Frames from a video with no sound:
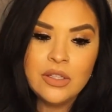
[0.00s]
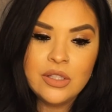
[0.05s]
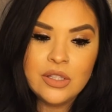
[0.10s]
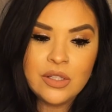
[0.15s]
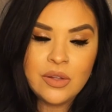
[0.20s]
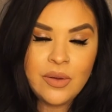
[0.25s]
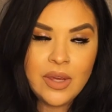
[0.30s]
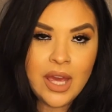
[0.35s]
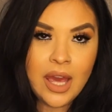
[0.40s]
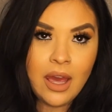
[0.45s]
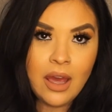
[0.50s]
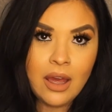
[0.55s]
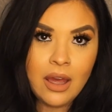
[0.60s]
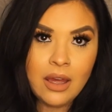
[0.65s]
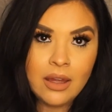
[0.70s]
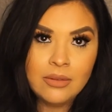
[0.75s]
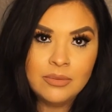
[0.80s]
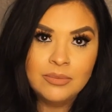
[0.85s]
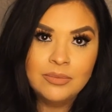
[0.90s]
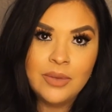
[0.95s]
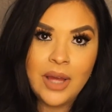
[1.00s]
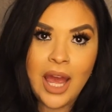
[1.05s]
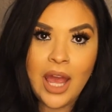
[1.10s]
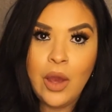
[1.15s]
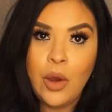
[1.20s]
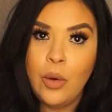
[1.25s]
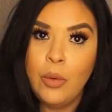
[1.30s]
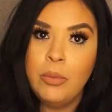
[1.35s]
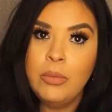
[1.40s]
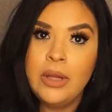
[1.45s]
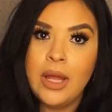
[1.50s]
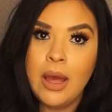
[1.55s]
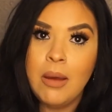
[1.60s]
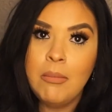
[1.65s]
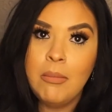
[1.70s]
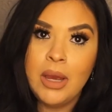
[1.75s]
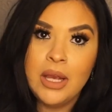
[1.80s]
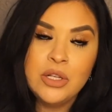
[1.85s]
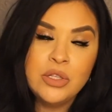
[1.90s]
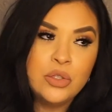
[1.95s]
So yeah, I hope that
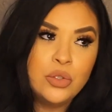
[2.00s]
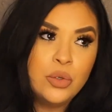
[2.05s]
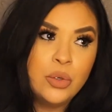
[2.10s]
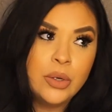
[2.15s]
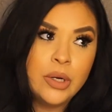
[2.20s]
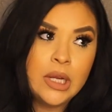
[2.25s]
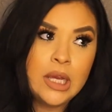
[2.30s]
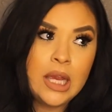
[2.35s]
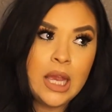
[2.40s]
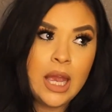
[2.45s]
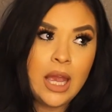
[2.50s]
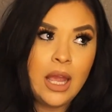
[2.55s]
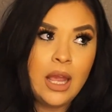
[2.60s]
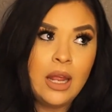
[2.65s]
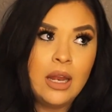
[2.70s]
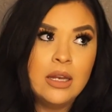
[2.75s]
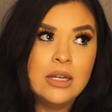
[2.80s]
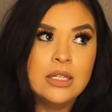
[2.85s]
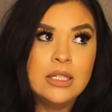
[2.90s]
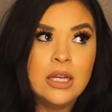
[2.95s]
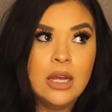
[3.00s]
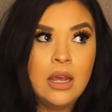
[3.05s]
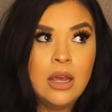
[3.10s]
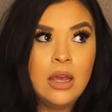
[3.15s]
my story and